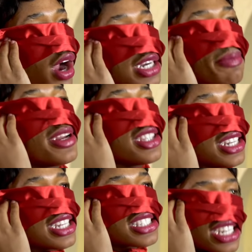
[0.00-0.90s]
The
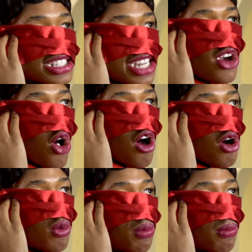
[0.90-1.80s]
president said stay
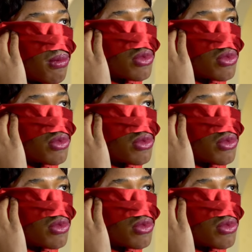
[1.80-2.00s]
home.